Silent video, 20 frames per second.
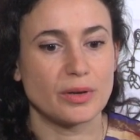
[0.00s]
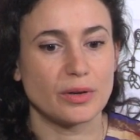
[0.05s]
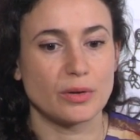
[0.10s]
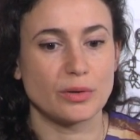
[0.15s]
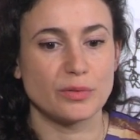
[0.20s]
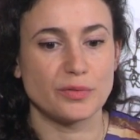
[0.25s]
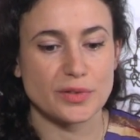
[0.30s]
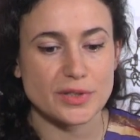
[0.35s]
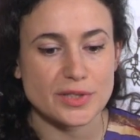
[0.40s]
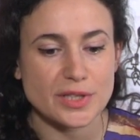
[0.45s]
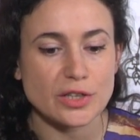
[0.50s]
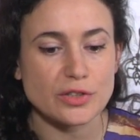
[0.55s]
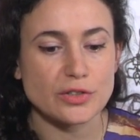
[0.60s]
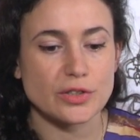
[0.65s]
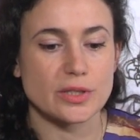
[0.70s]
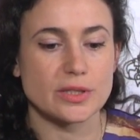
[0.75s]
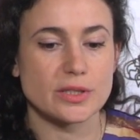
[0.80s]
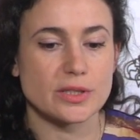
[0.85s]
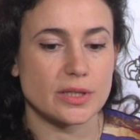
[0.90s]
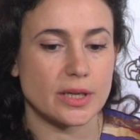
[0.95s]

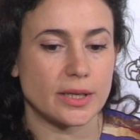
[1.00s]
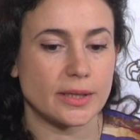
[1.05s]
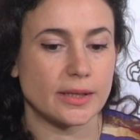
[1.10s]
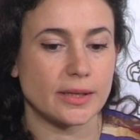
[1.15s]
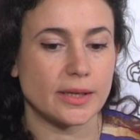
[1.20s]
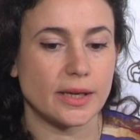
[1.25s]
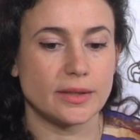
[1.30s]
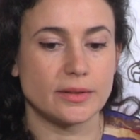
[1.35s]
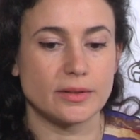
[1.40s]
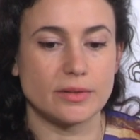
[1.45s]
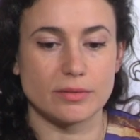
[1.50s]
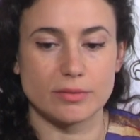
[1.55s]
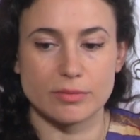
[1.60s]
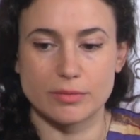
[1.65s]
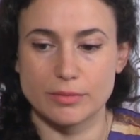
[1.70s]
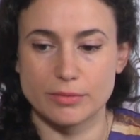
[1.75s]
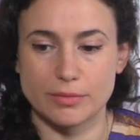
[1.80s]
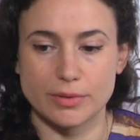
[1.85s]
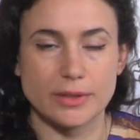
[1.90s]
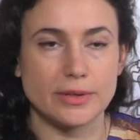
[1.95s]
conversations, and I had
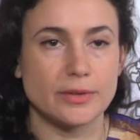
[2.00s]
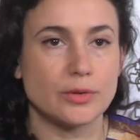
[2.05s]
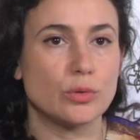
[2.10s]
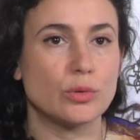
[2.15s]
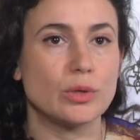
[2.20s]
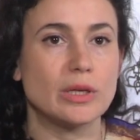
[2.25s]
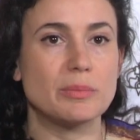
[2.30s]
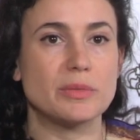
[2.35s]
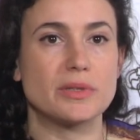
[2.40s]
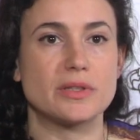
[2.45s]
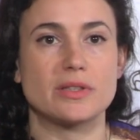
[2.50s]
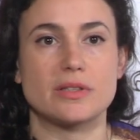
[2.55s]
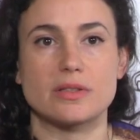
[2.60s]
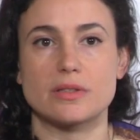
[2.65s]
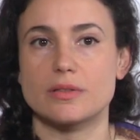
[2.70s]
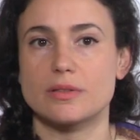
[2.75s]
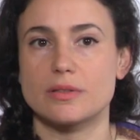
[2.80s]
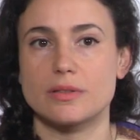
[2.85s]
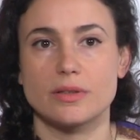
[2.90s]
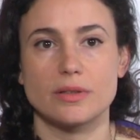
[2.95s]
really no
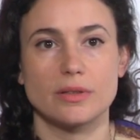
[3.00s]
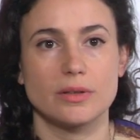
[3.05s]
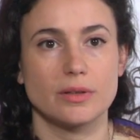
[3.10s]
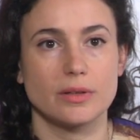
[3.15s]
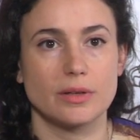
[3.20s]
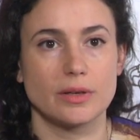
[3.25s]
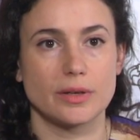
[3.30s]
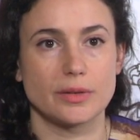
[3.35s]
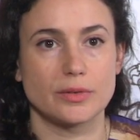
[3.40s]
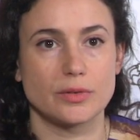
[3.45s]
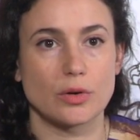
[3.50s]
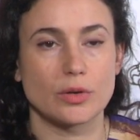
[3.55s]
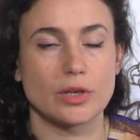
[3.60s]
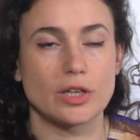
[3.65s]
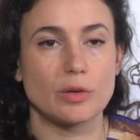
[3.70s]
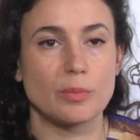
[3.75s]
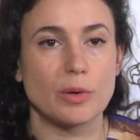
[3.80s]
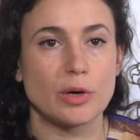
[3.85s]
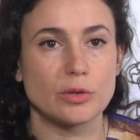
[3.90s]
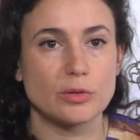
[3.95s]
limits
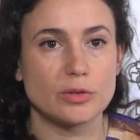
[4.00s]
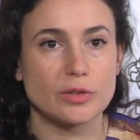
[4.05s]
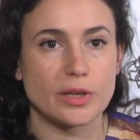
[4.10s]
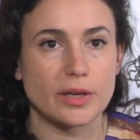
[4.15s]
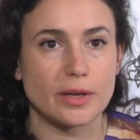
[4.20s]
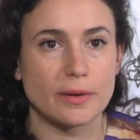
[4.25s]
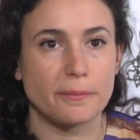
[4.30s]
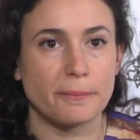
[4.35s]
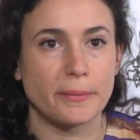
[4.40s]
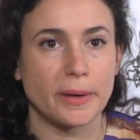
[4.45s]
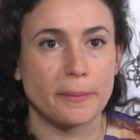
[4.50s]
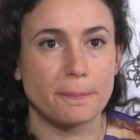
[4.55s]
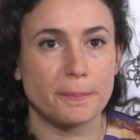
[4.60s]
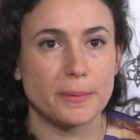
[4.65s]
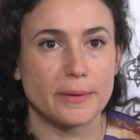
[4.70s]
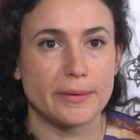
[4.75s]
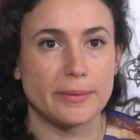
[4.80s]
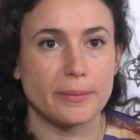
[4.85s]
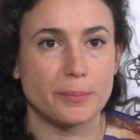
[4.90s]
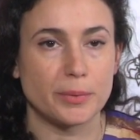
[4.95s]
talking about my
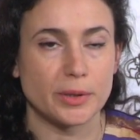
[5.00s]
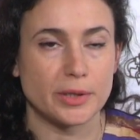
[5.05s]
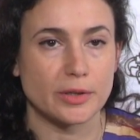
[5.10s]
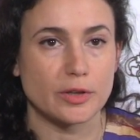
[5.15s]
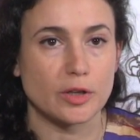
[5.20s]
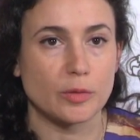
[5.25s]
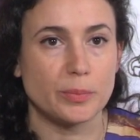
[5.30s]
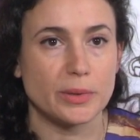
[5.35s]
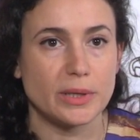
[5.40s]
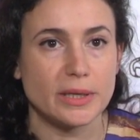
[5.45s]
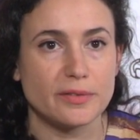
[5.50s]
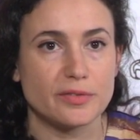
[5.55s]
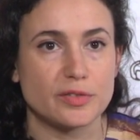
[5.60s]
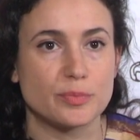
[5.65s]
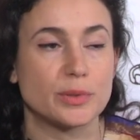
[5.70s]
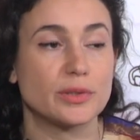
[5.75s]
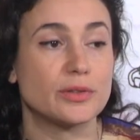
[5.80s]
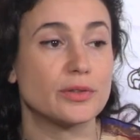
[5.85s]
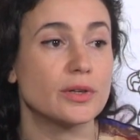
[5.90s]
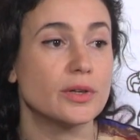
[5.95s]
political beliefs,
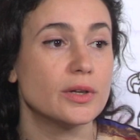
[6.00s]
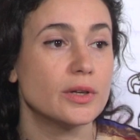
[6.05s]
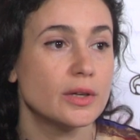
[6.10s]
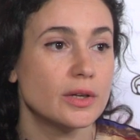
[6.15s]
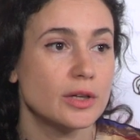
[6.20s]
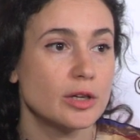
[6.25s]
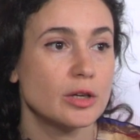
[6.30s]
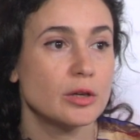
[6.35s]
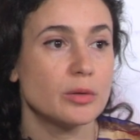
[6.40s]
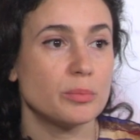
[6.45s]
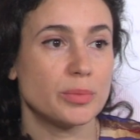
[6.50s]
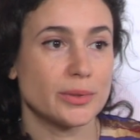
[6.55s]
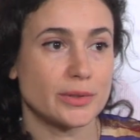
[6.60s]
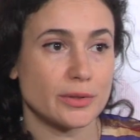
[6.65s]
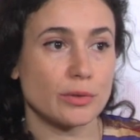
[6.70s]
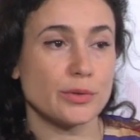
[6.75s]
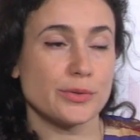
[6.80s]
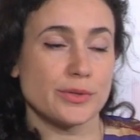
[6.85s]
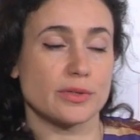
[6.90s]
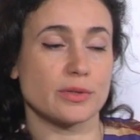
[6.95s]
but
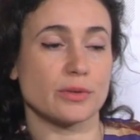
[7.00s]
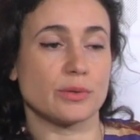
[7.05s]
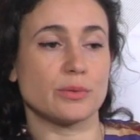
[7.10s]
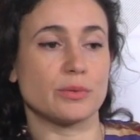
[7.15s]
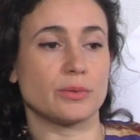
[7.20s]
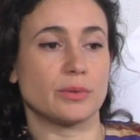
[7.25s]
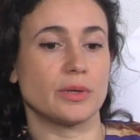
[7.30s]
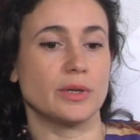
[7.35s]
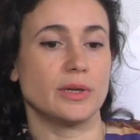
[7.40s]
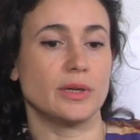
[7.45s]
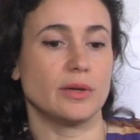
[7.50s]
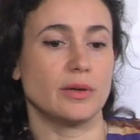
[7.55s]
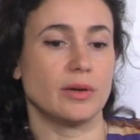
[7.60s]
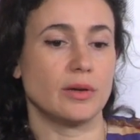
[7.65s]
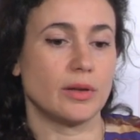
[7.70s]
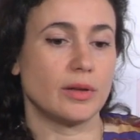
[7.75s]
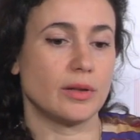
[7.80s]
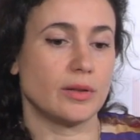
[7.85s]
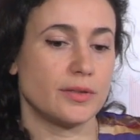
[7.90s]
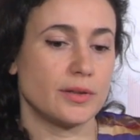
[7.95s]
also
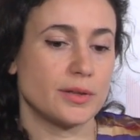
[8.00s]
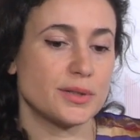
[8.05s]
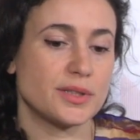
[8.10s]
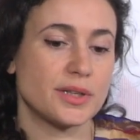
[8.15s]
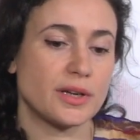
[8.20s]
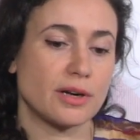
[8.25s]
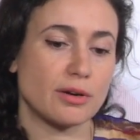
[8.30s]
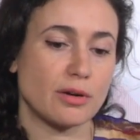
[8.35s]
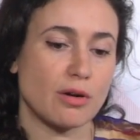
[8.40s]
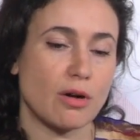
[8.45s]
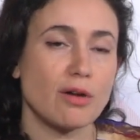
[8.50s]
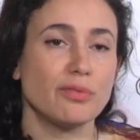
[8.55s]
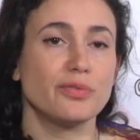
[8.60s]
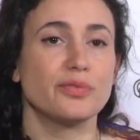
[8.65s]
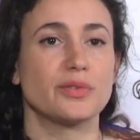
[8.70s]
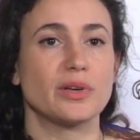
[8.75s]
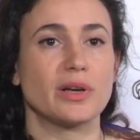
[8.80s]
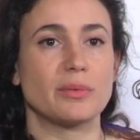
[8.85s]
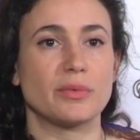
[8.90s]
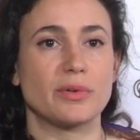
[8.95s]
things that are
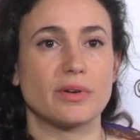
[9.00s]
aren't